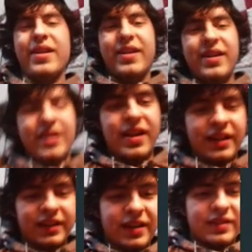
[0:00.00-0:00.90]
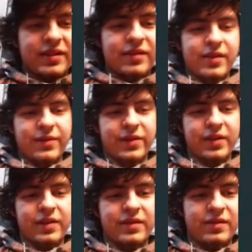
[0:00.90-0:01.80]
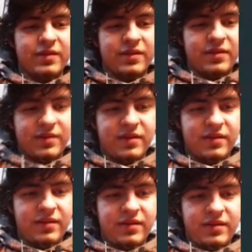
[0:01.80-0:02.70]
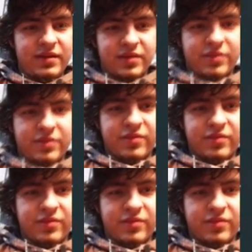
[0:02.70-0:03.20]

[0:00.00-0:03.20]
yeah, I like that too. I feel that. That's cool.